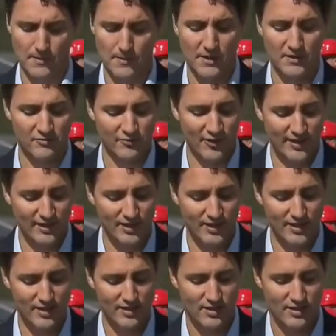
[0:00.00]
And
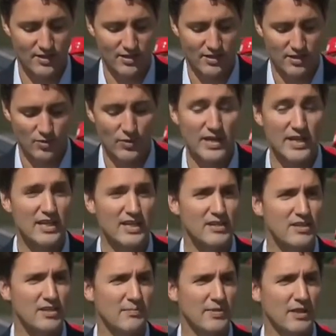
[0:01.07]
finally, we
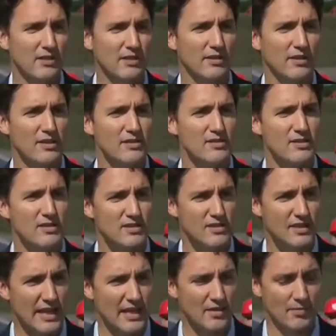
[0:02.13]
need to build
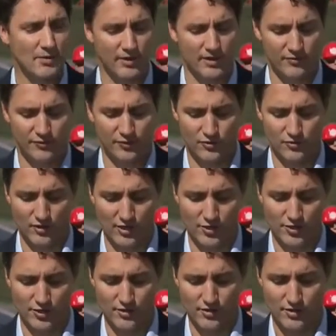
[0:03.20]
sustainable
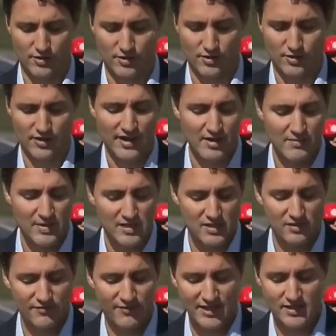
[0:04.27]
infrastructure. That means
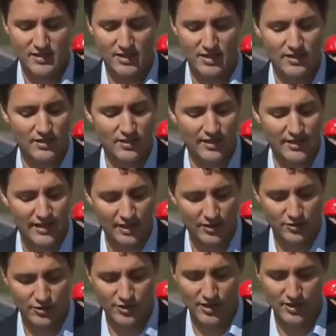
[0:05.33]
investing in clean
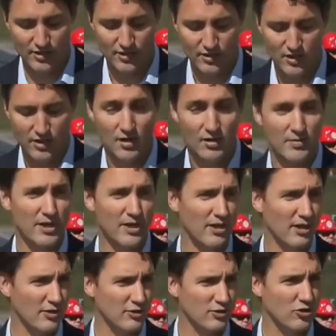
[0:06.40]
energy, but it
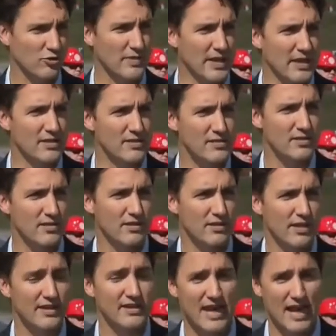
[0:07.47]
also means
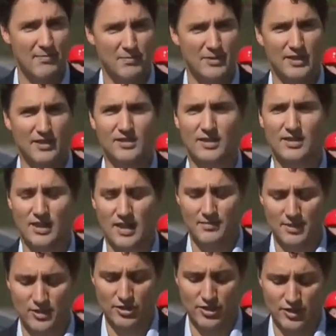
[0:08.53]
adapting to
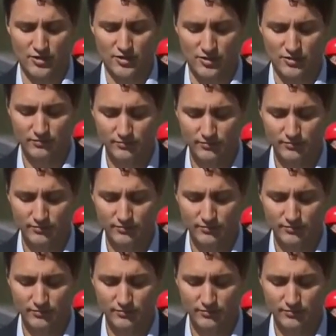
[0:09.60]
climate change.